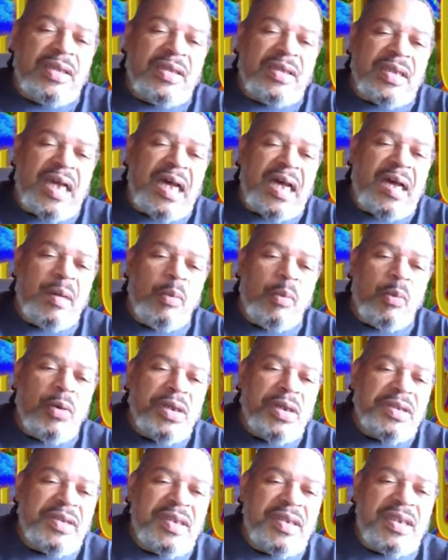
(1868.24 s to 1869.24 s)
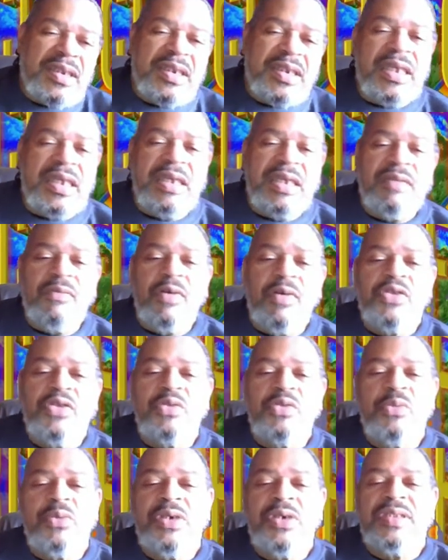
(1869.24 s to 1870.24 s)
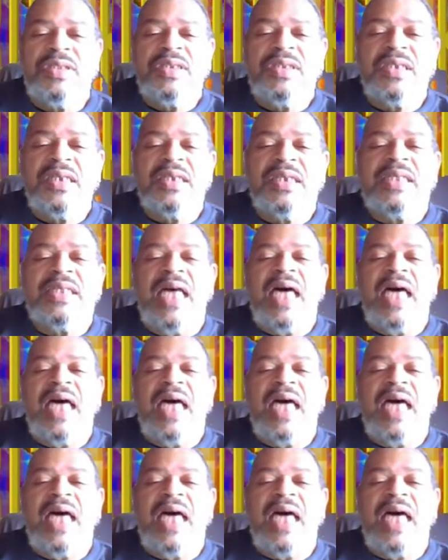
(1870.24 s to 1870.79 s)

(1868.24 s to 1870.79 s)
Psalm 116 verse 1 says,